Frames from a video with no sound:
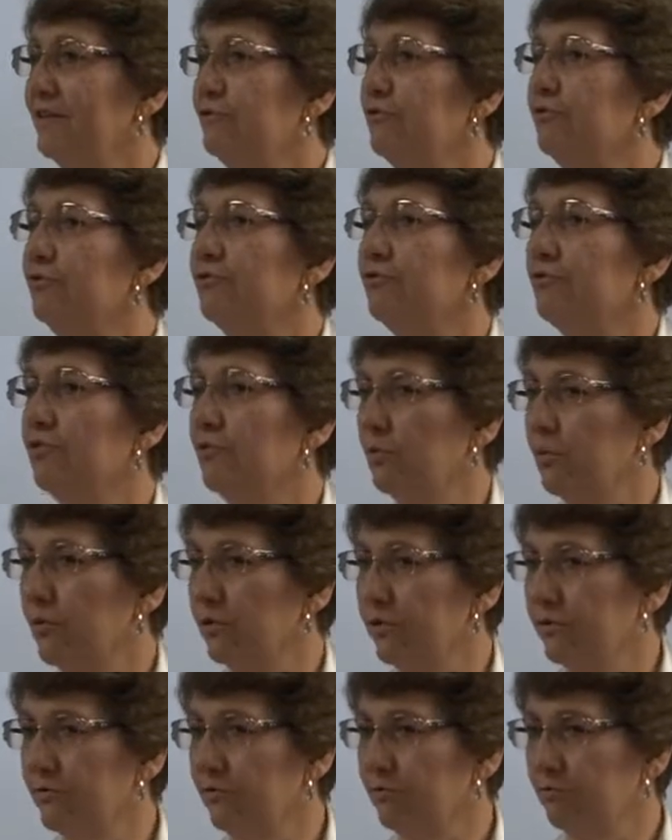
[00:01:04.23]
they use the
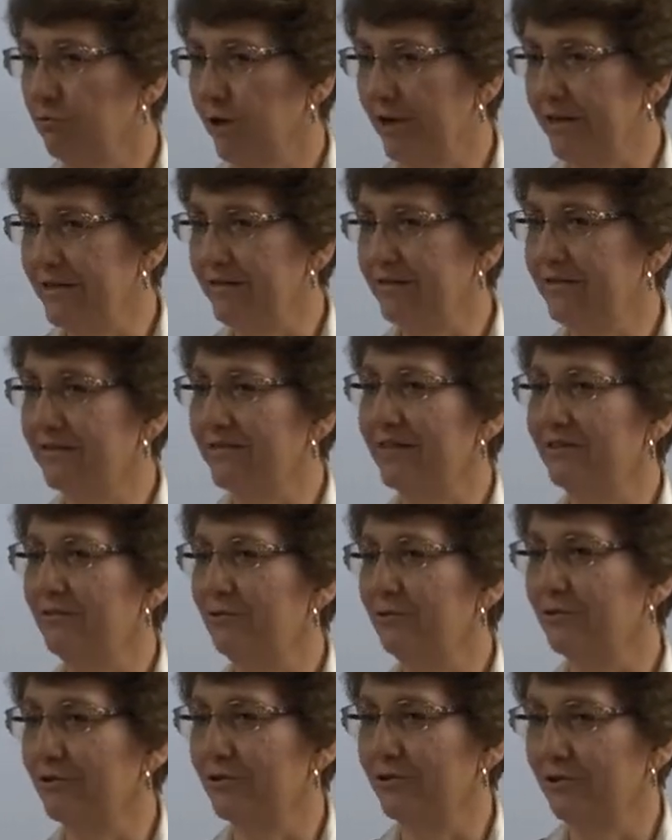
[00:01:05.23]
words right, they
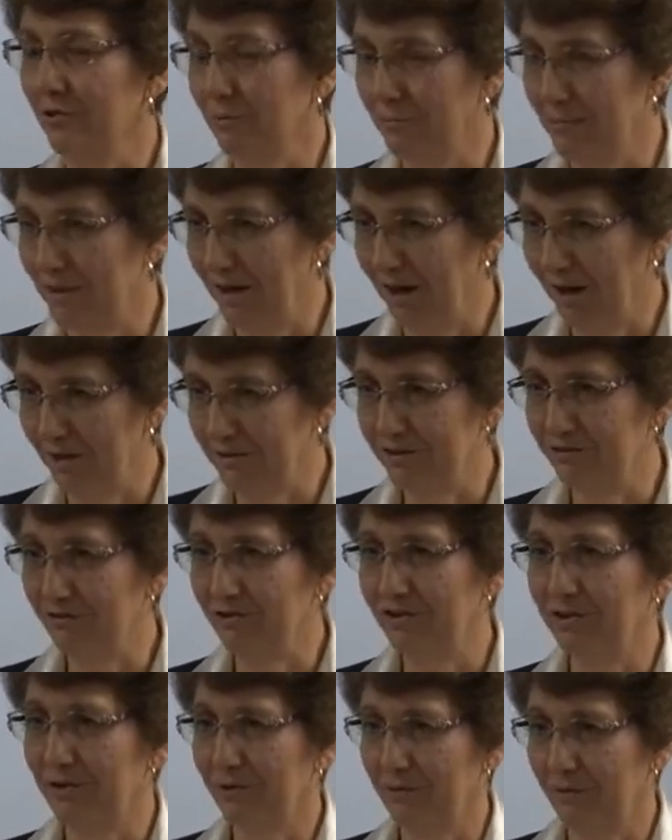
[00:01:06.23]
use the
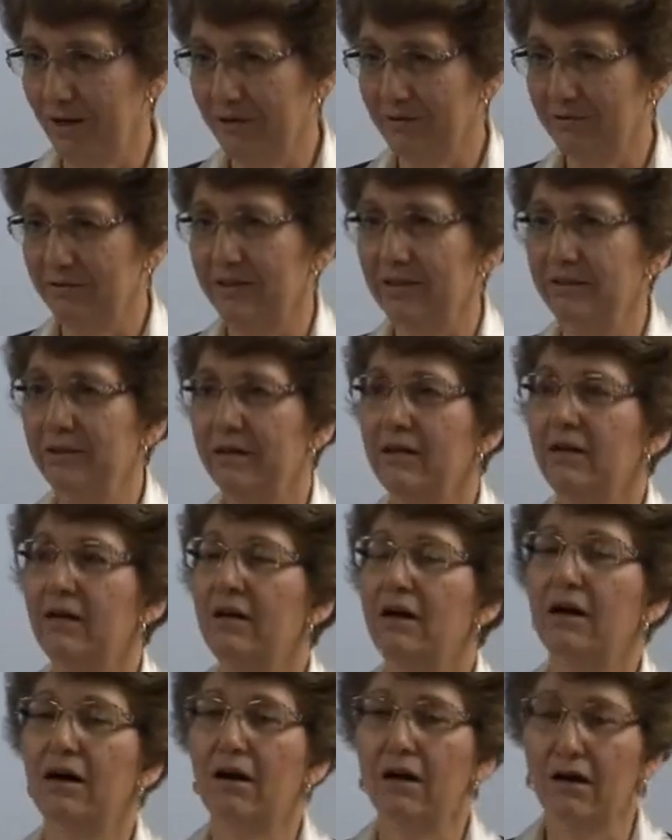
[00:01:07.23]
terminology correctly.
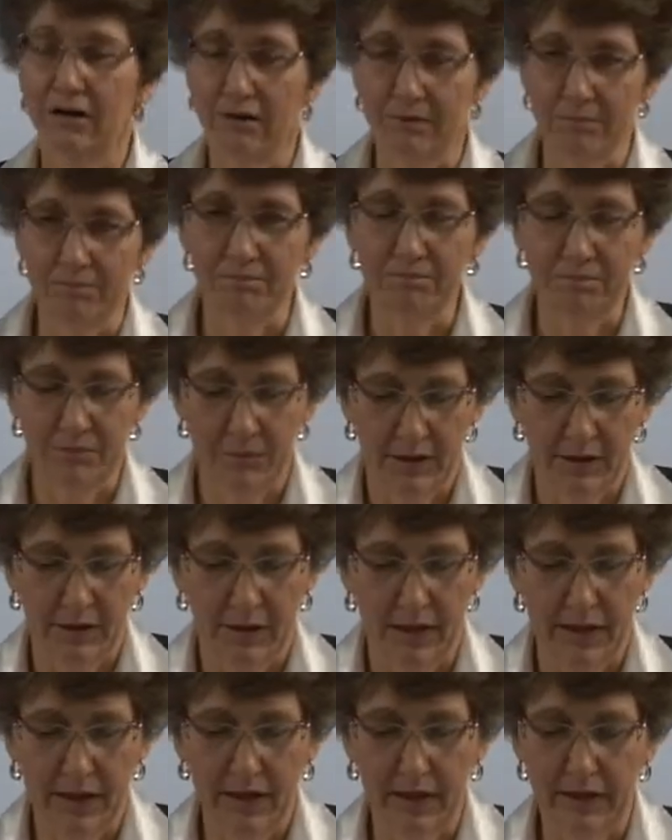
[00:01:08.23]

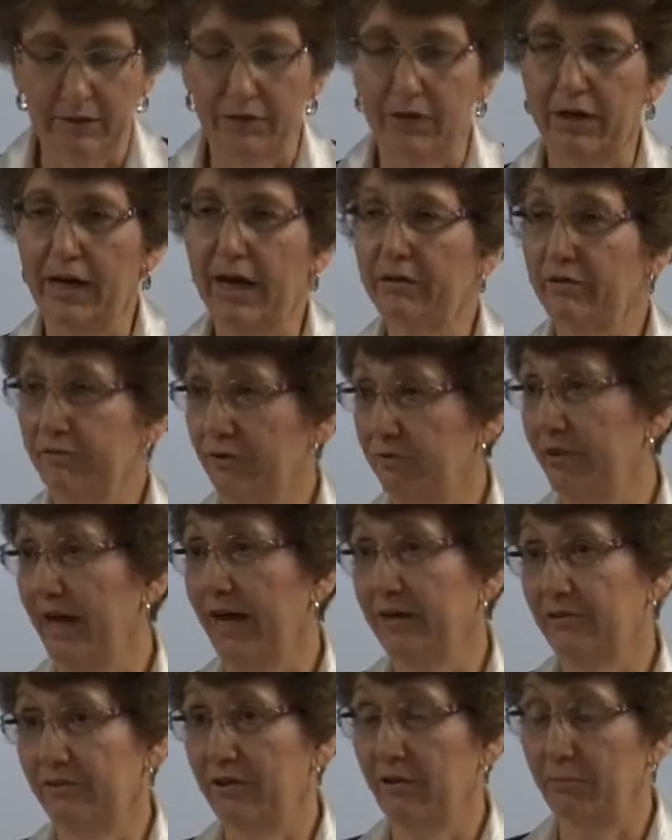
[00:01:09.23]
And so
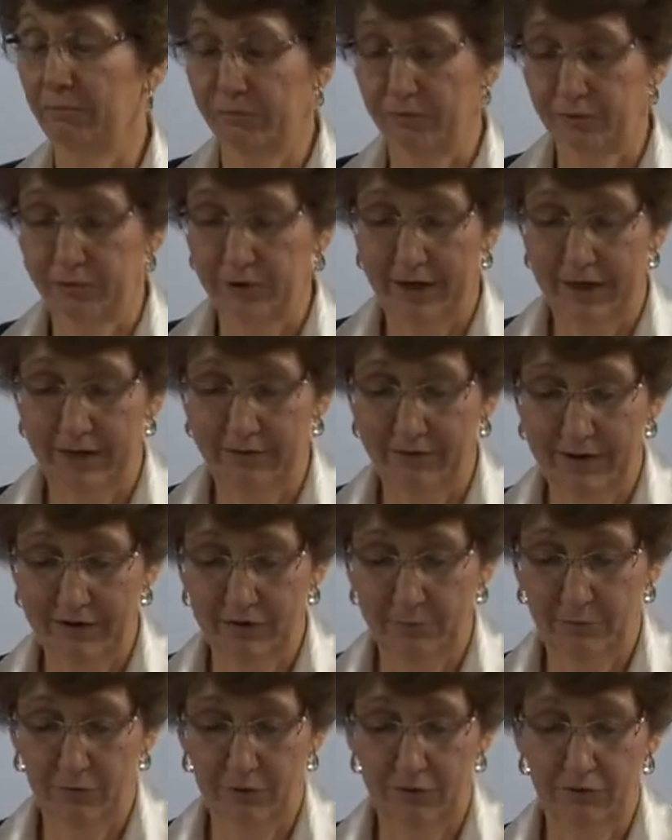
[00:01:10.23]
that's helpful to have
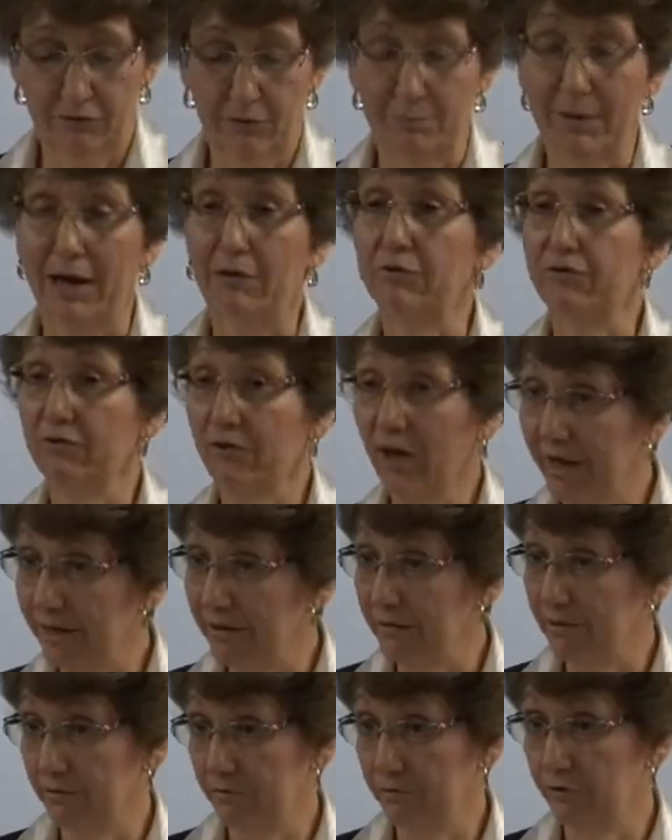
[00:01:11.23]
experts from
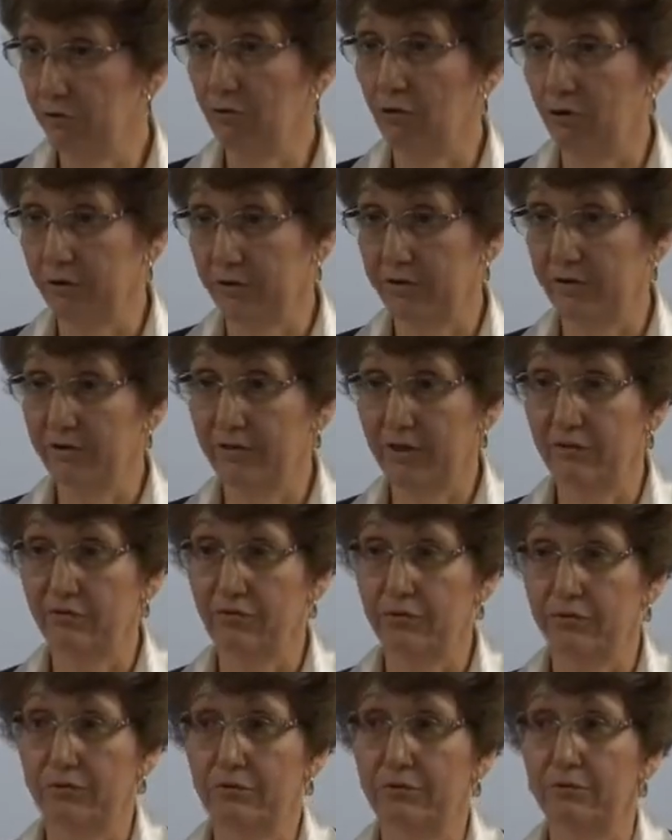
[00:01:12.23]
outside your
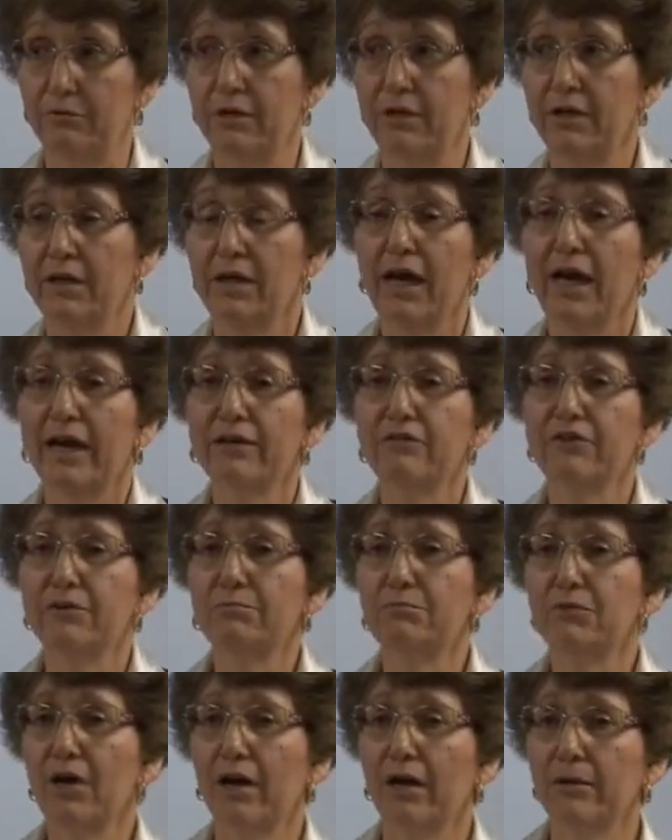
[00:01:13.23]
organization too. And
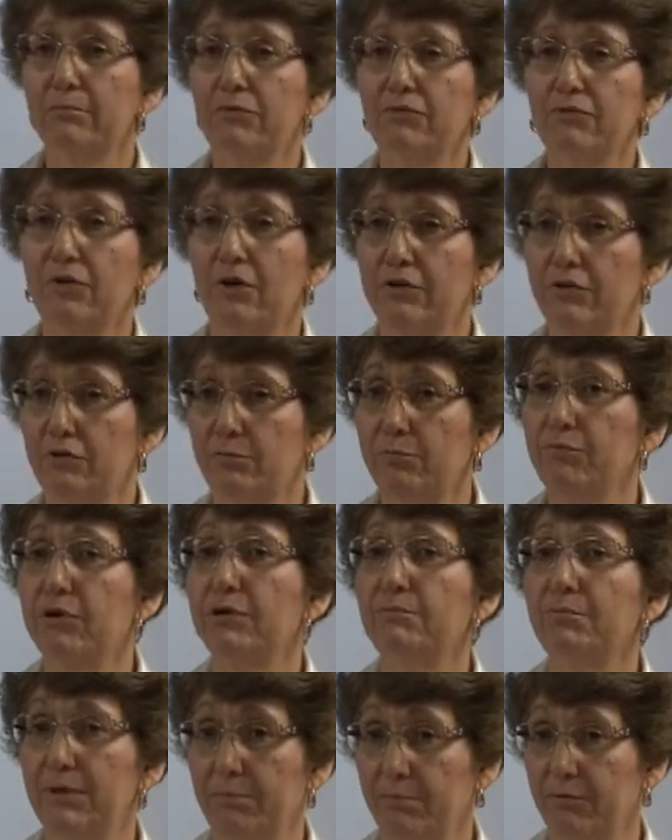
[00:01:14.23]
sometimes you
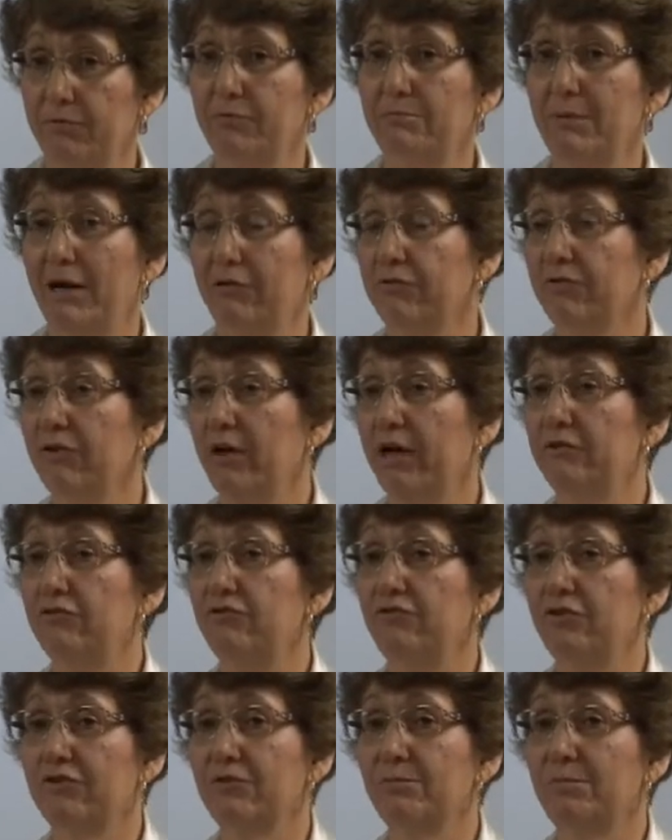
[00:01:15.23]
bring people from outside
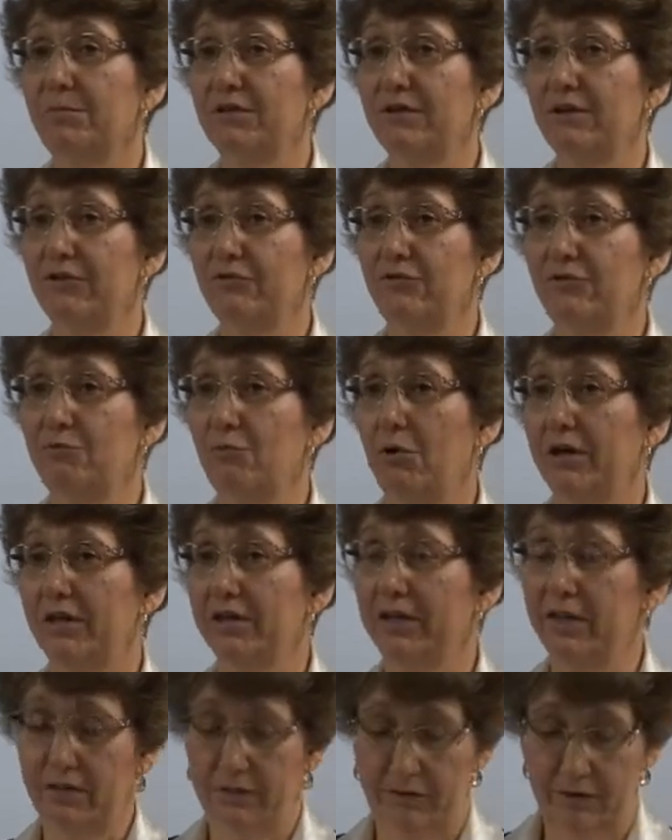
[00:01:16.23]
just because you want to
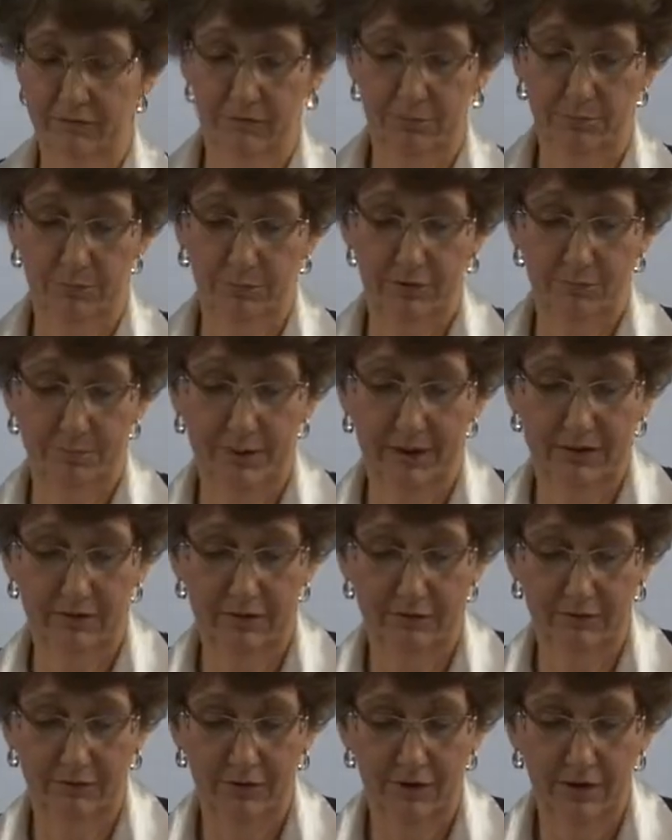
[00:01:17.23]
get a different
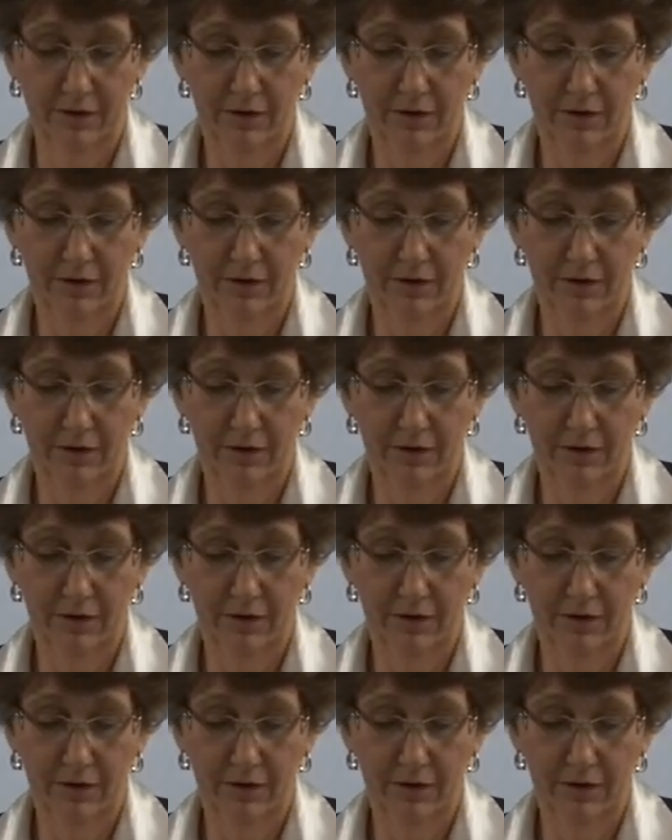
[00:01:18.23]
perspective.